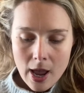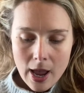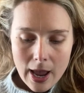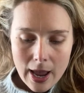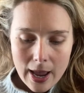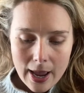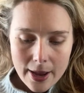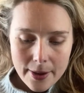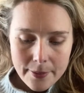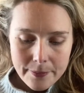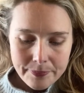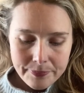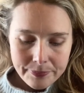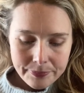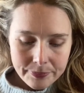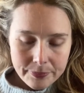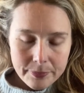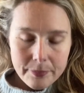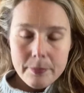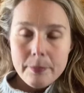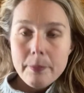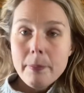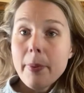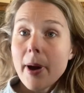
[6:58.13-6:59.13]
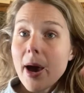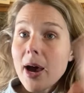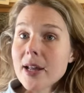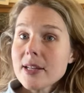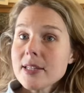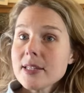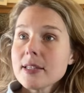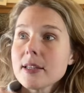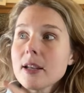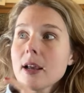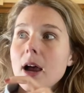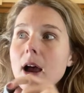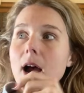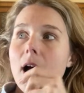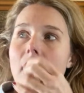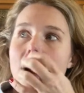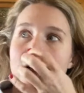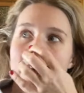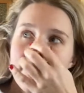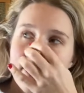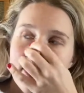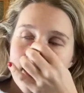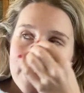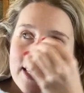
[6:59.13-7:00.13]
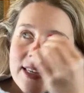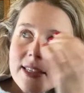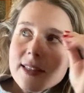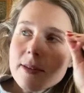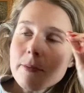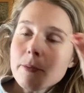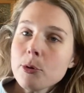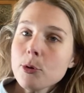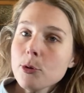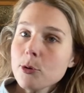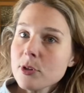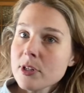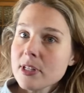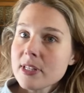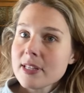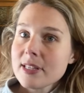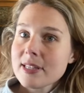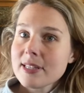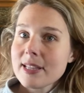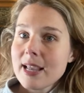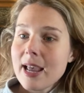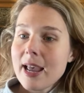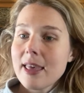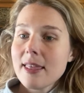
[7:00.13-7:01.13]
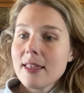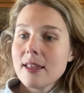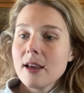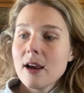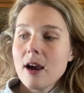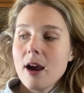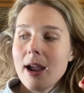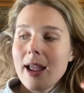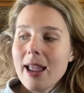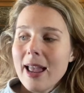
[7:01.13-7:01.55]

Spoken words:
But I think it's important to say that I